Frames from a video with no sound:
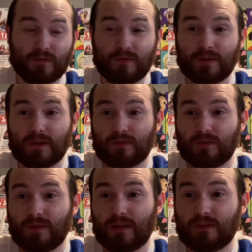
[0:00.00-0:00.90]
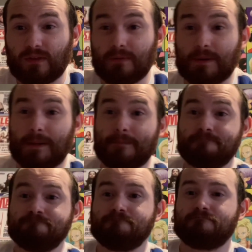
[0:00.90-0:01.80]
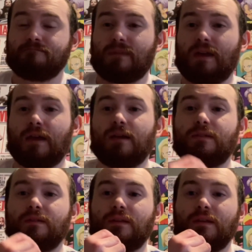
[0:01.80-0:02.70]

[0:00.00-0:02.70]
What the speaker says: video there and stuff like that, and